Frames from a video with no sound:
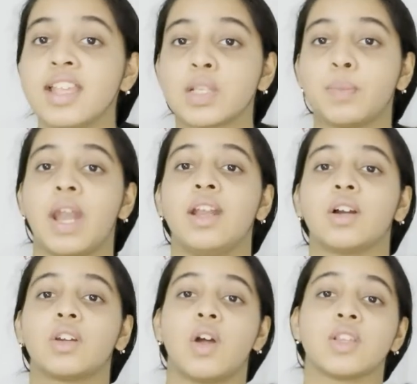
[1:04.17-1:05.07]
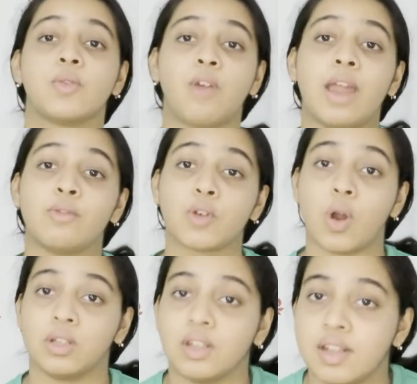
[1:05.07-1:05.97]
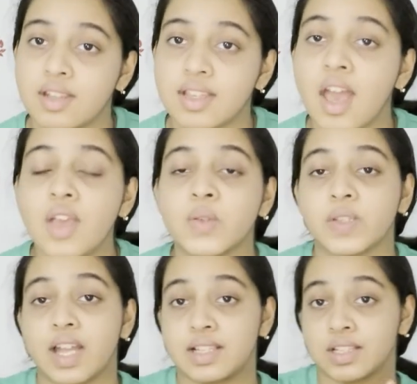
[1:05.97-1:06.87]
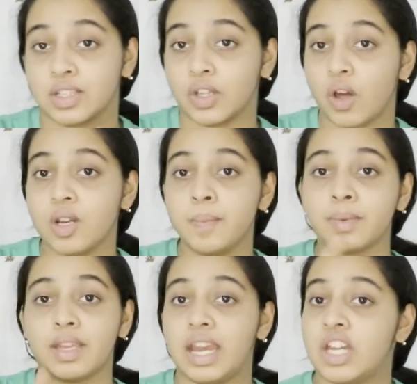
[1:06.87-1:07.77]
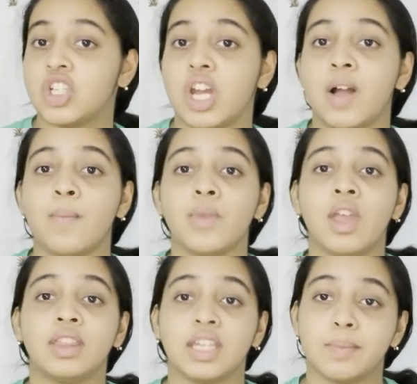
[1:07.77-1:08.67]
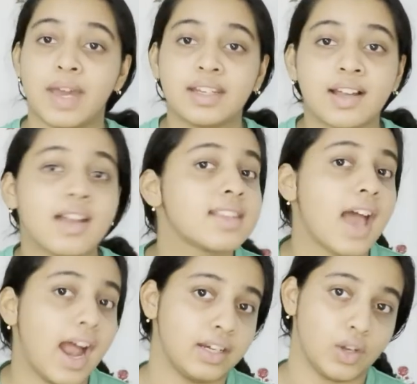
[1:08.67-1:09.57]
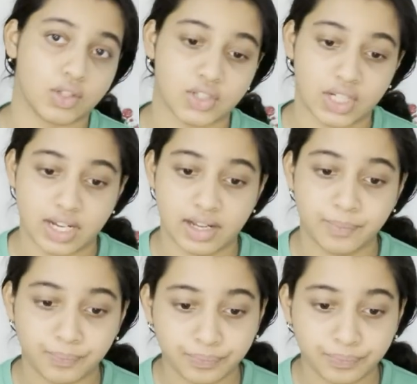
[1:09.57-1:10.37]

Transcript: spread across five continents. So that's Europe, Asia, the Americas, and Australia.